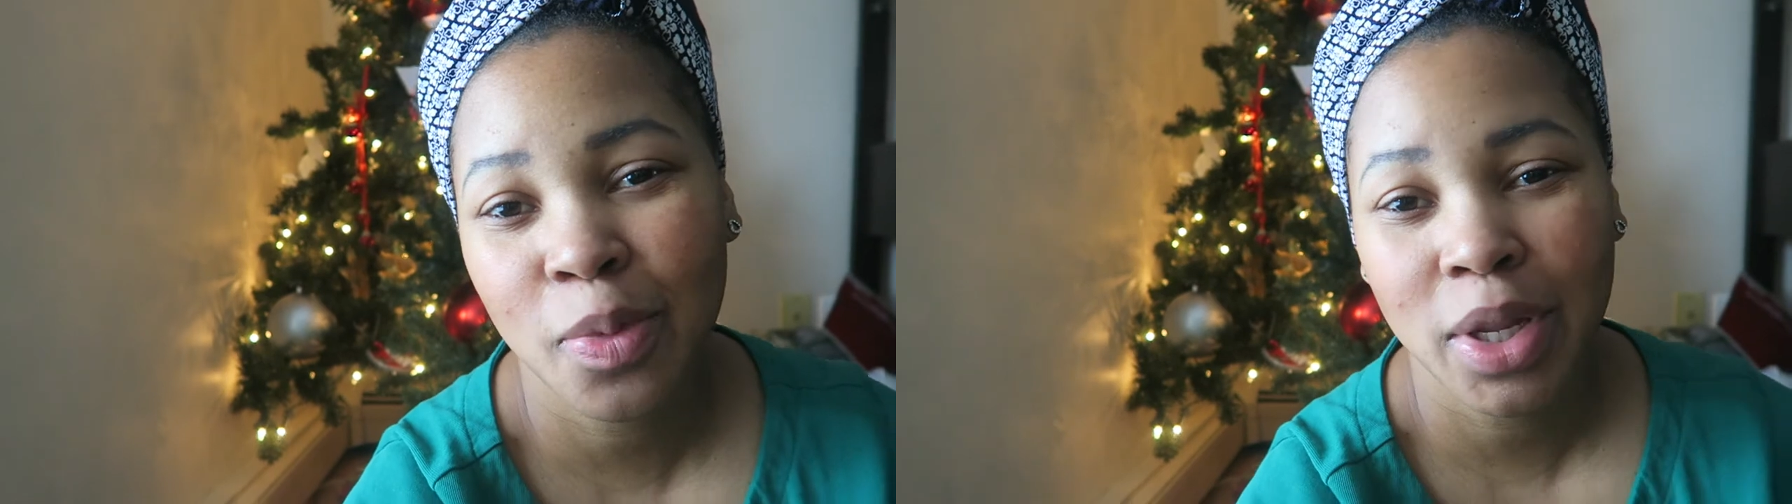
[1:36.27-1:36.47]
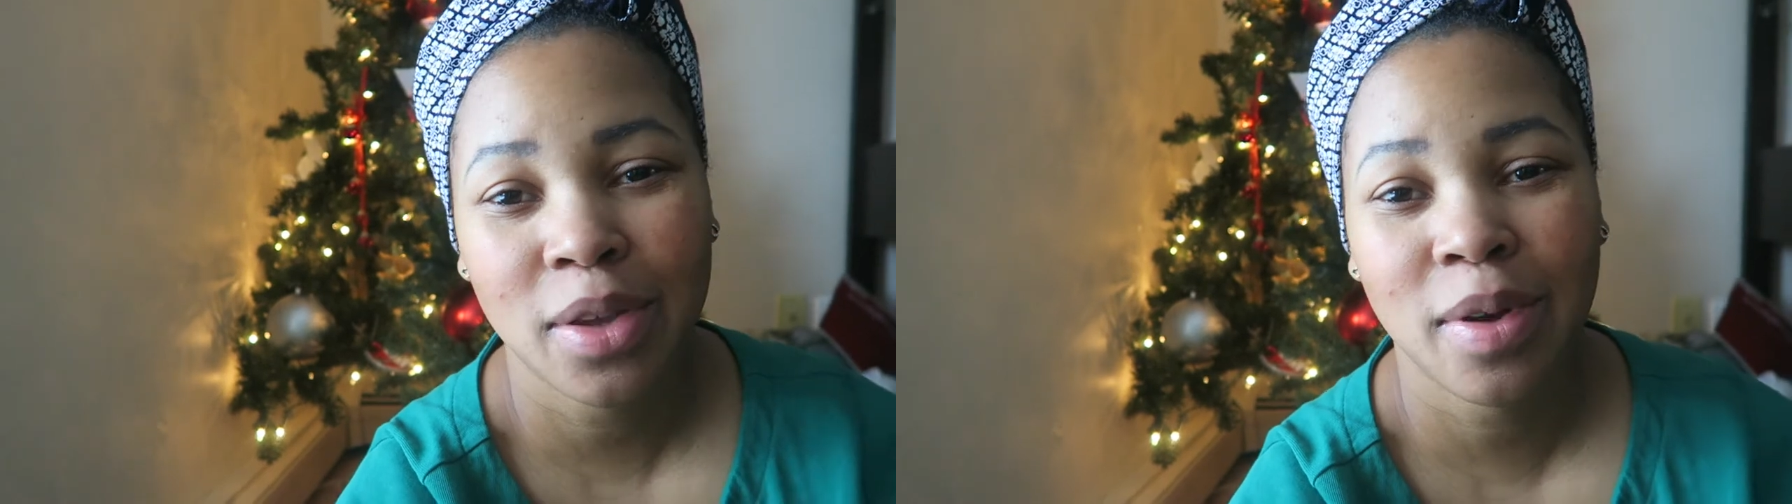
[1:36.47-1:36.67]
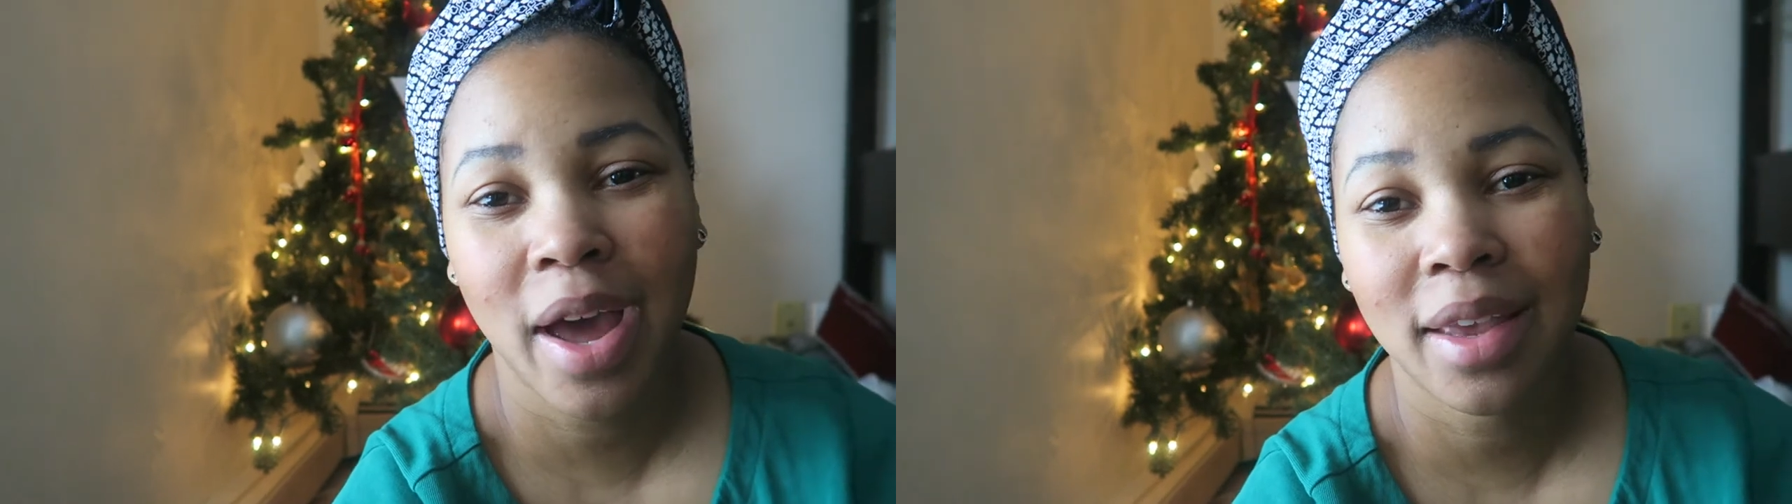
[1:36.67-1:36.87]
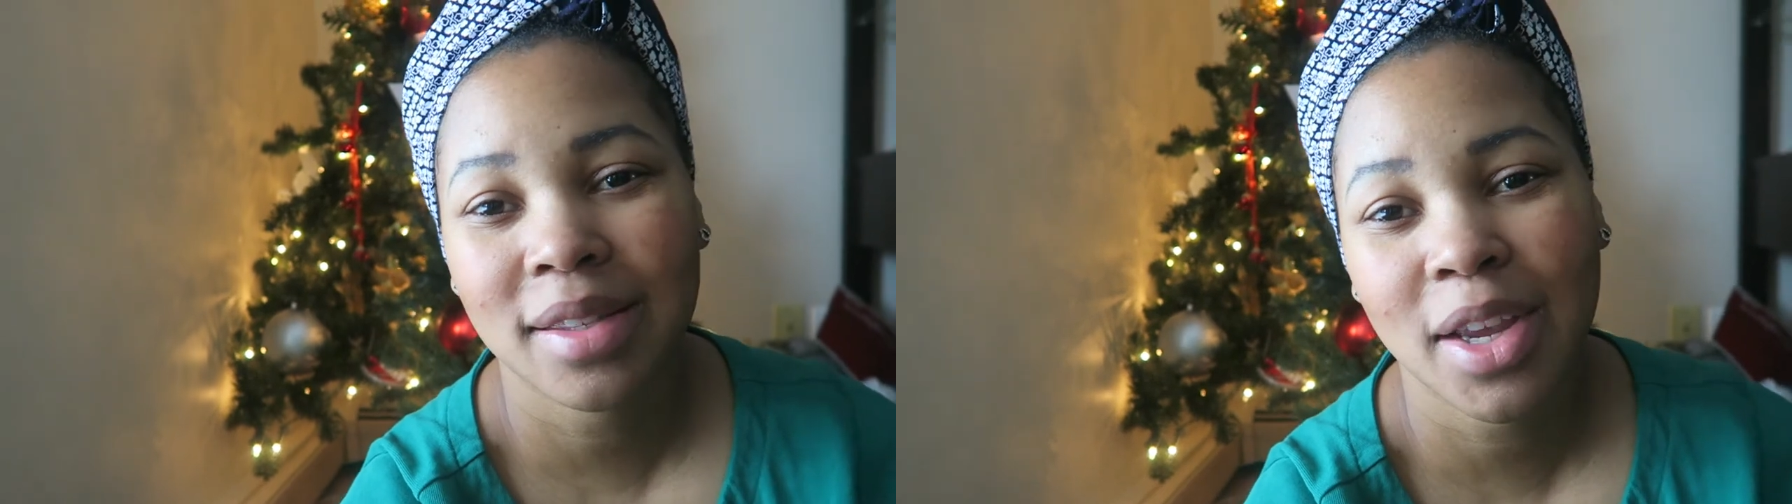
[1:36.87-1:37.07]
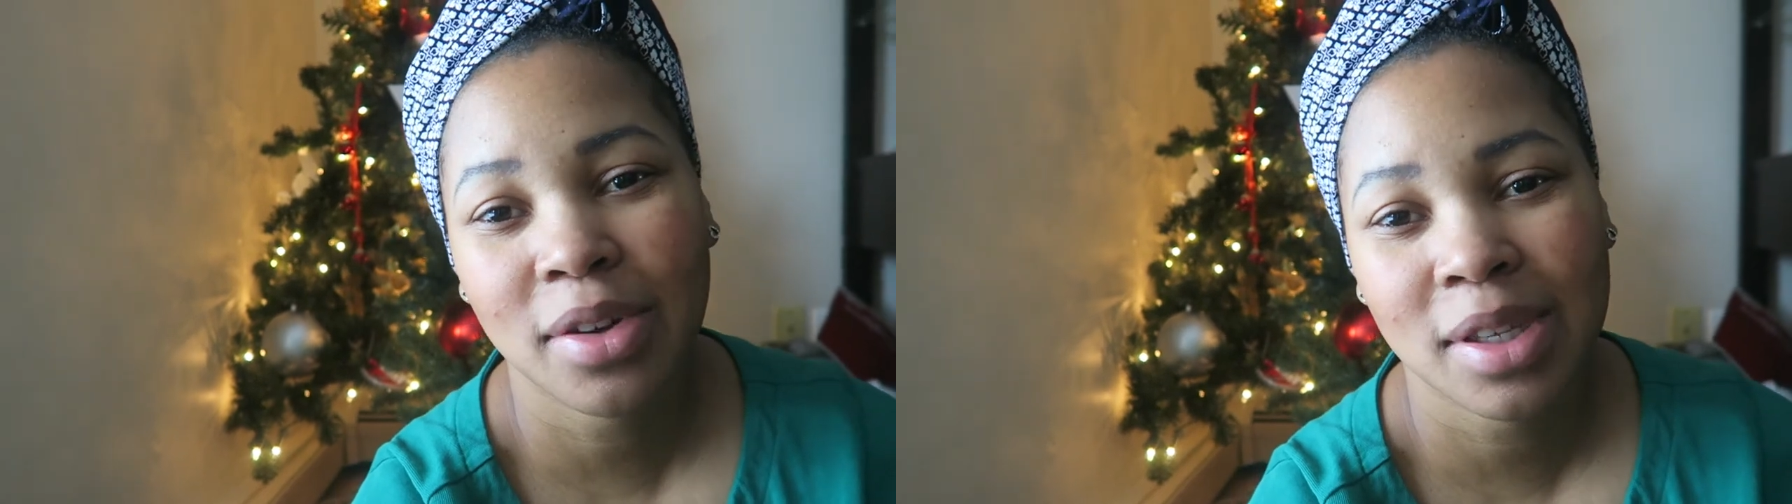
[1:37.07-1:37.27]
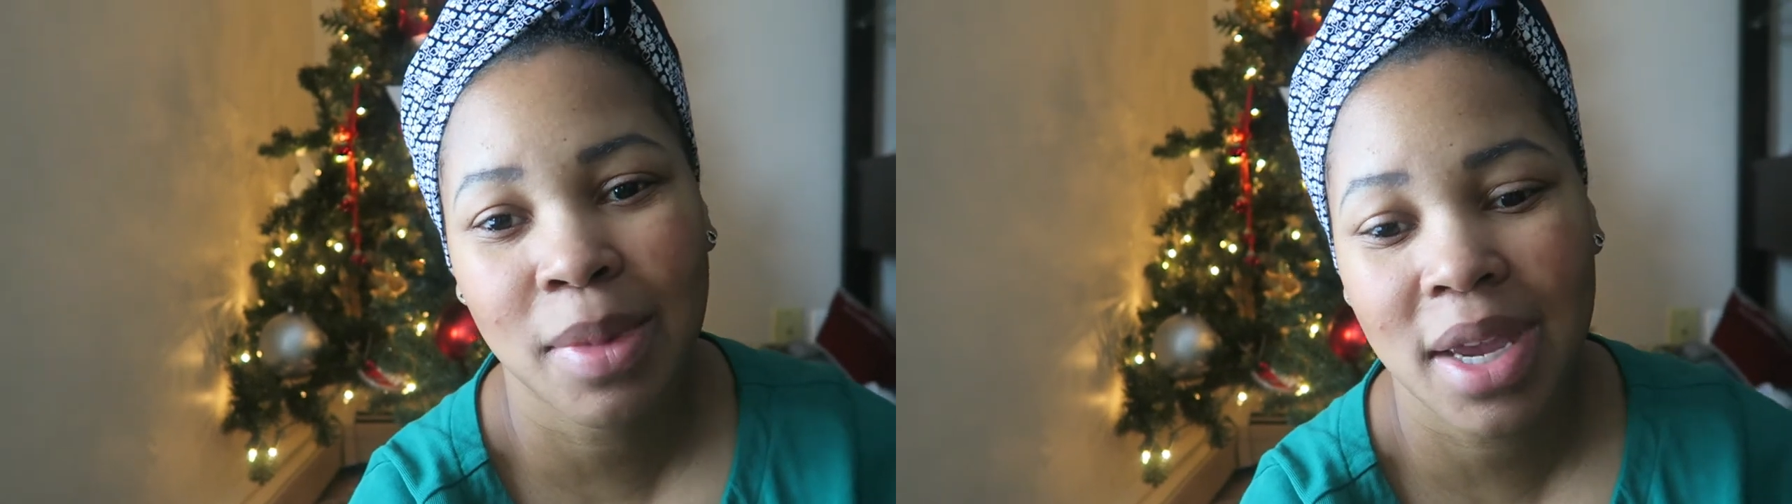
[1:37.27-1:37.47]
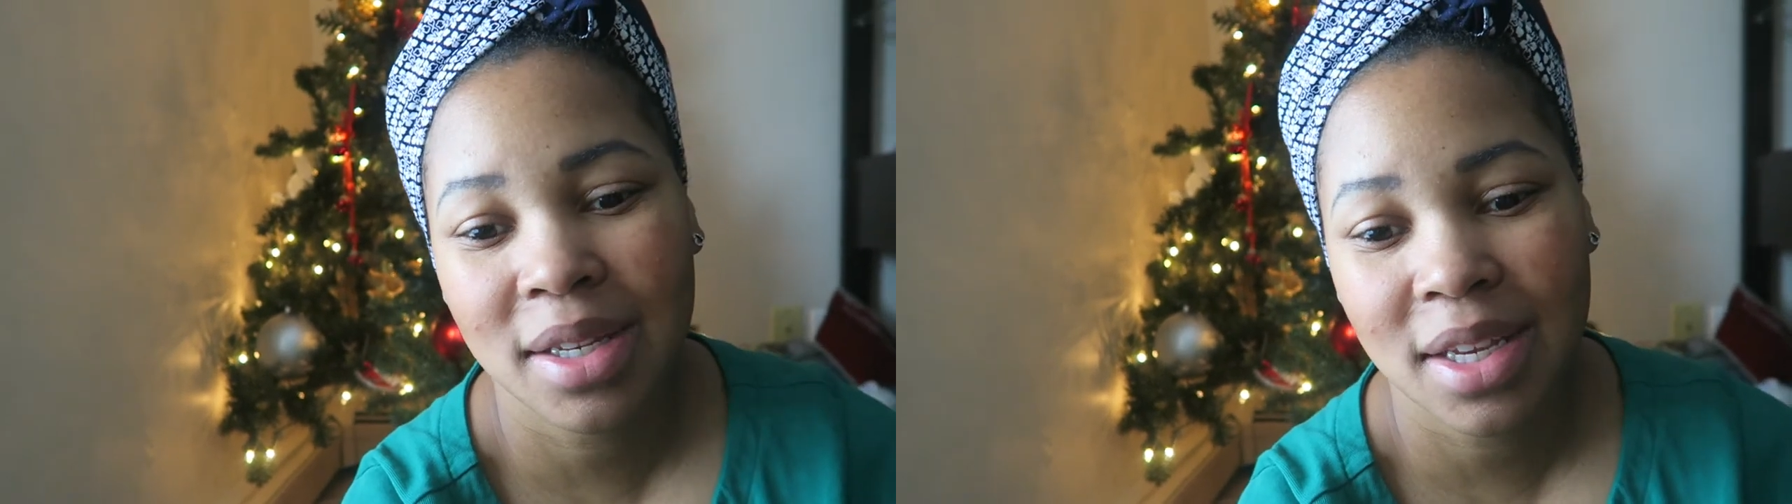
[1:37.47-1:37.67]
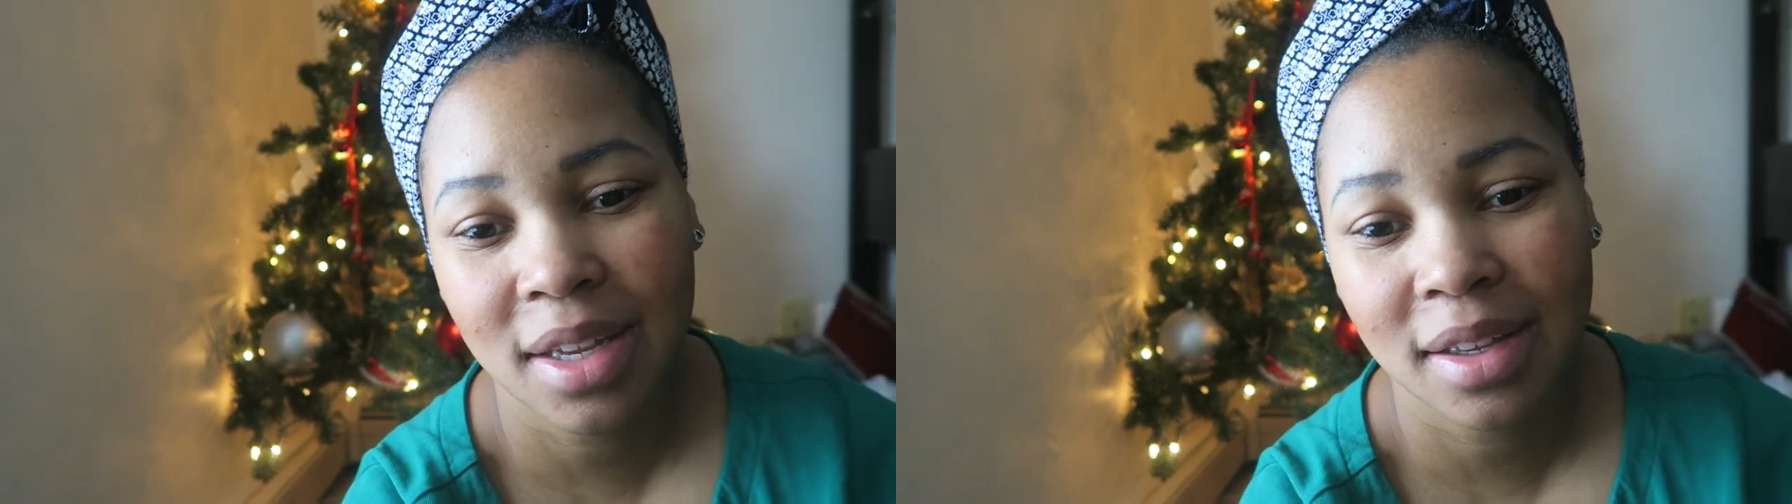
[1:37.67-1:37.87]
What do you guys think are some
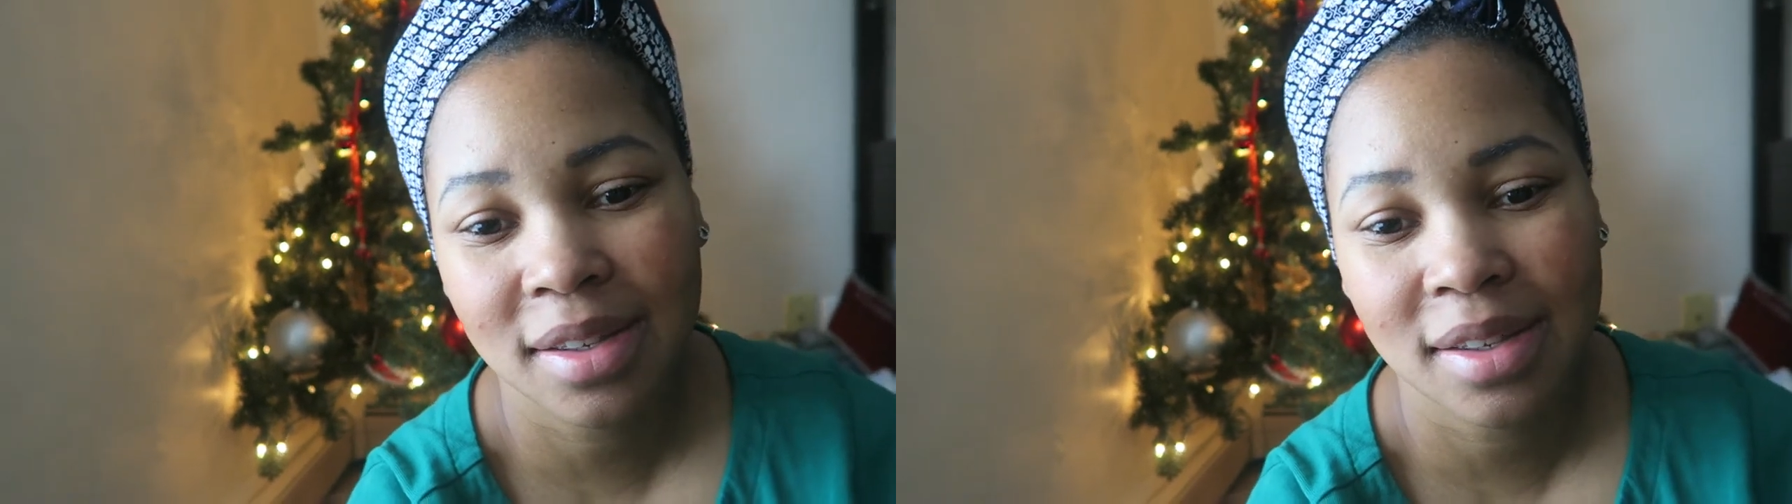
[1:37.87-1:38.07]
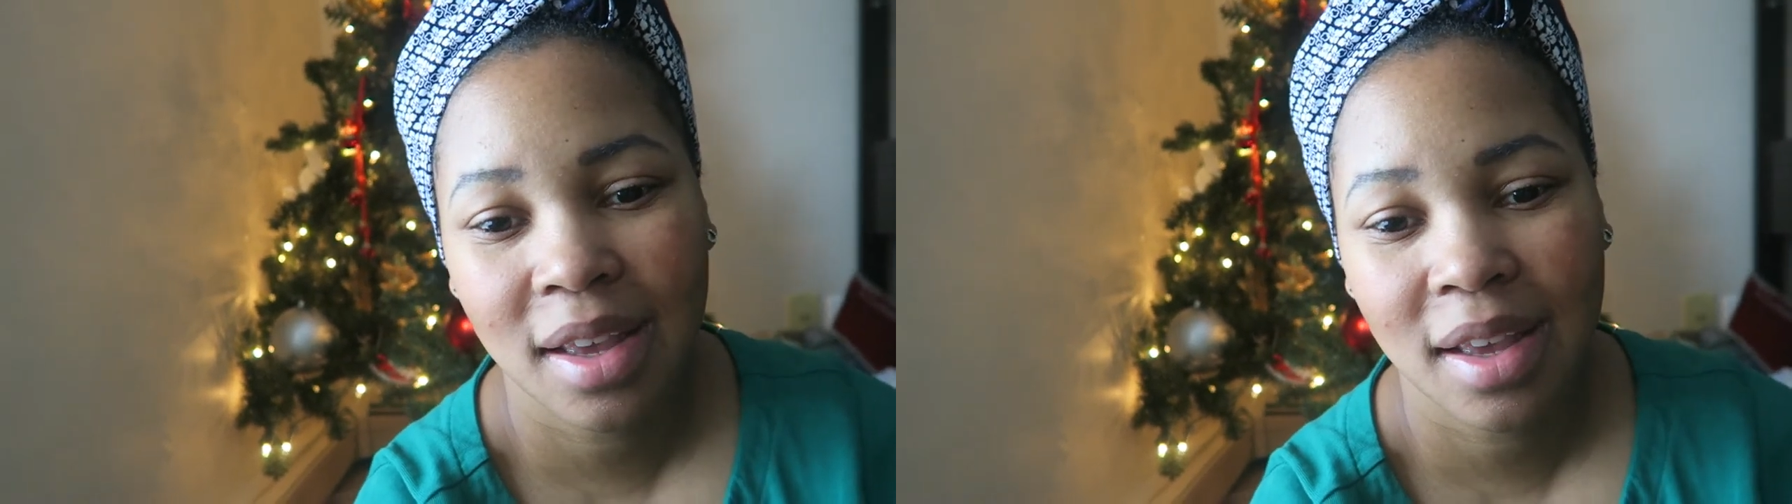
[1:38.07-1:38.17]
ideas